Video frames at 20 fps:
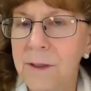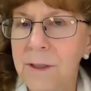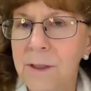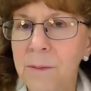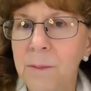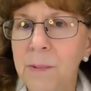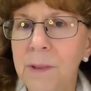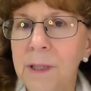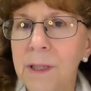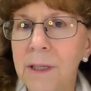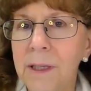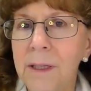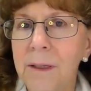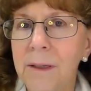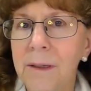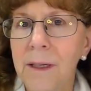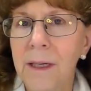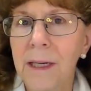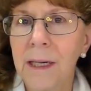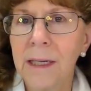going to be
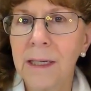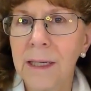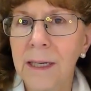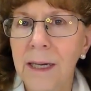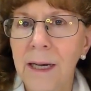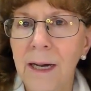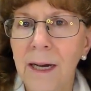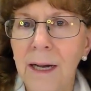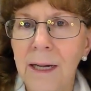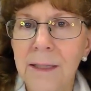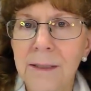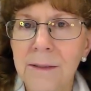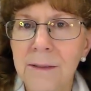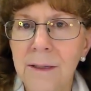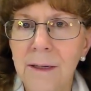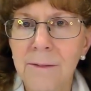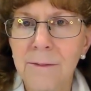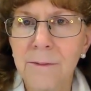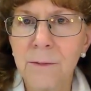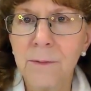any kind
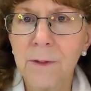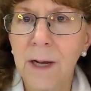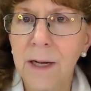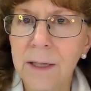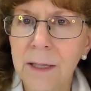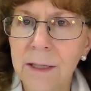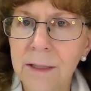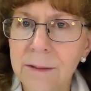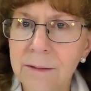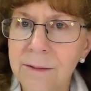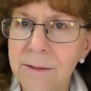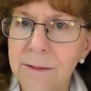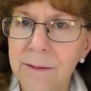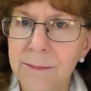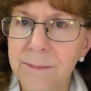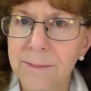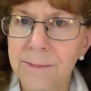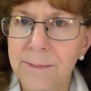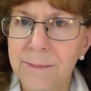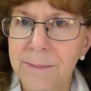of ruckus,
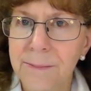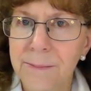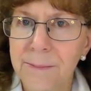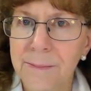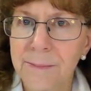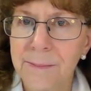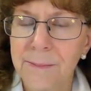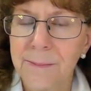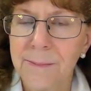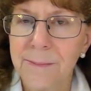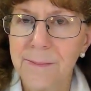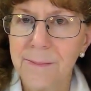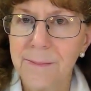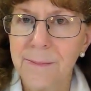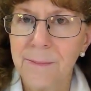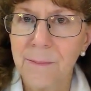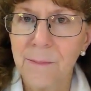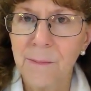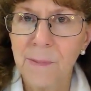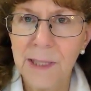
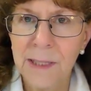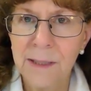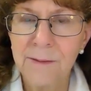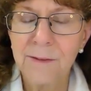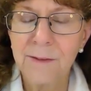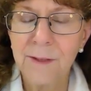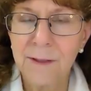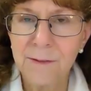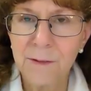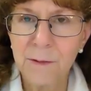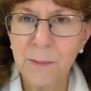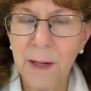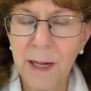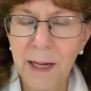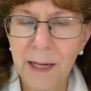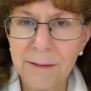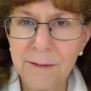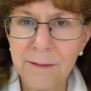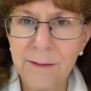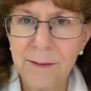meaning
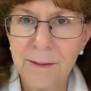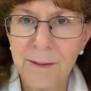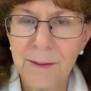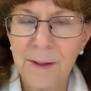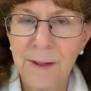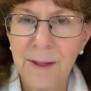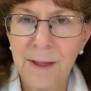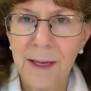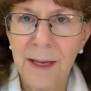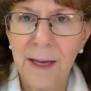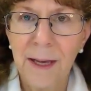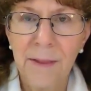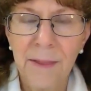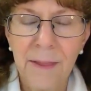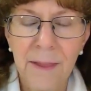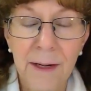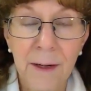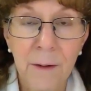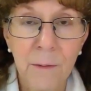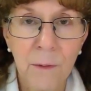sunspots? And
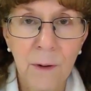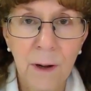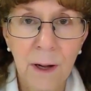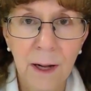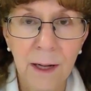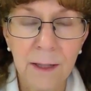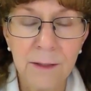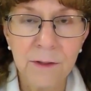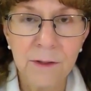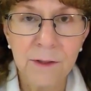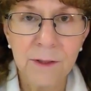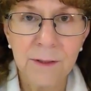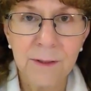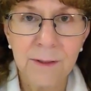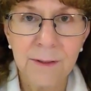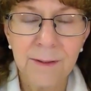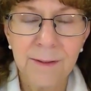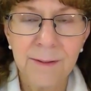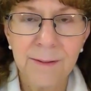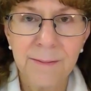then I watch.
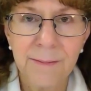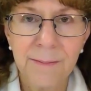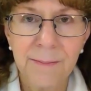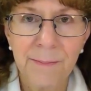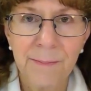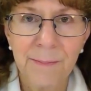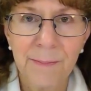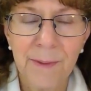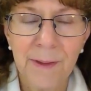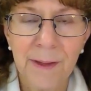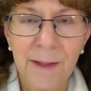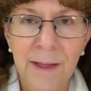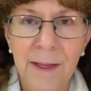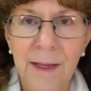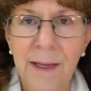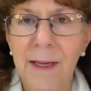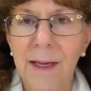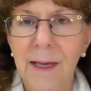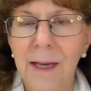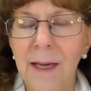
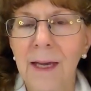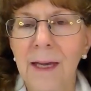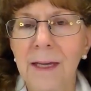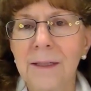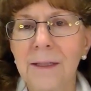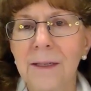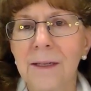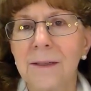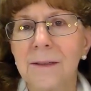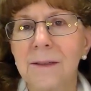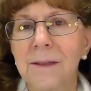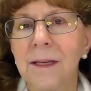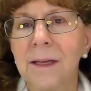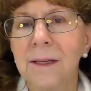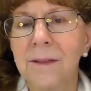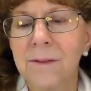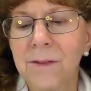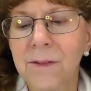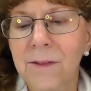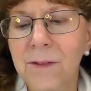And,
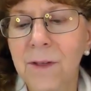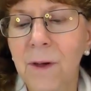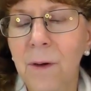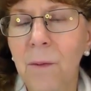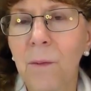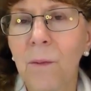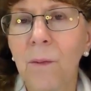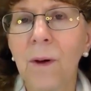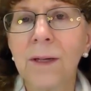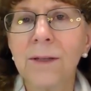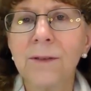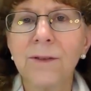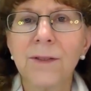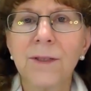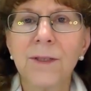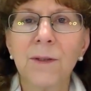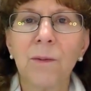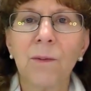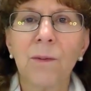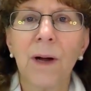and so once
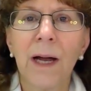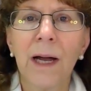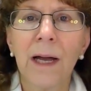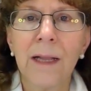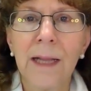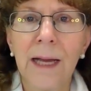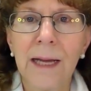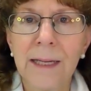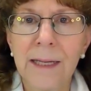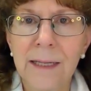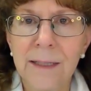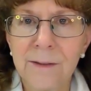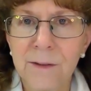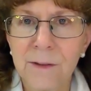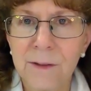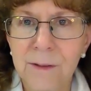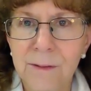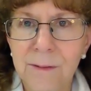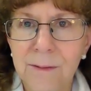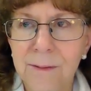in a while I get
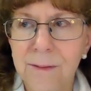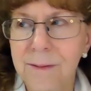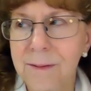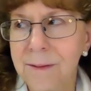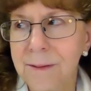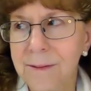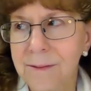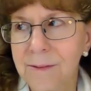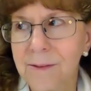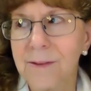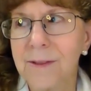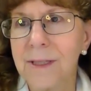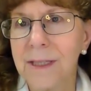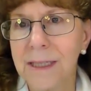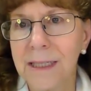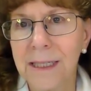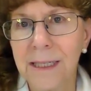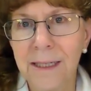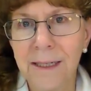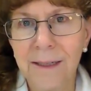
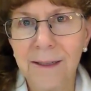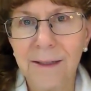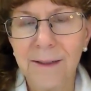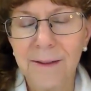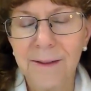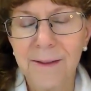silly